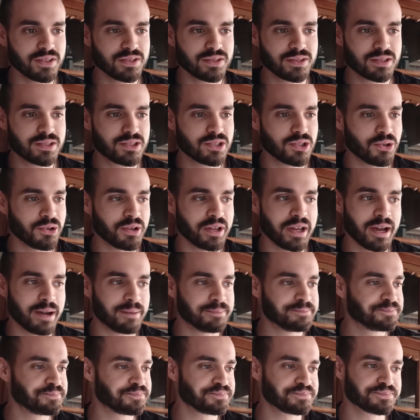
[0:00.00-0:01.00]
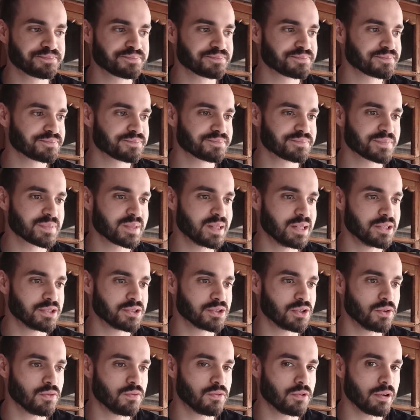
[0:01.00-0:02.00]
So yeah, let's
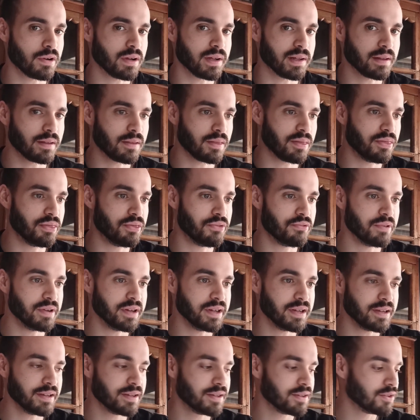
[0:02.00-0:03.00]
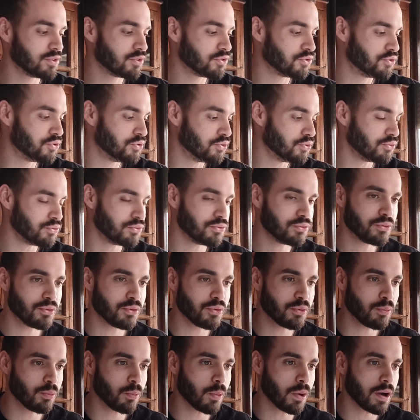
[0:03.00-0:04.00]
go for it in 3, 2,
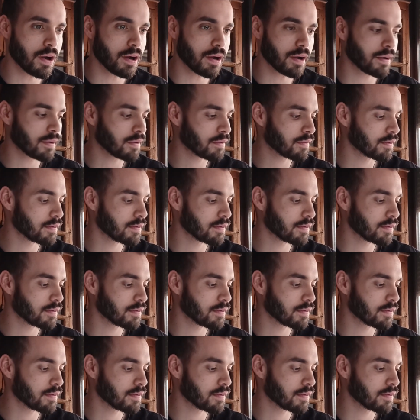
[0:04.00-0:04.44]
1.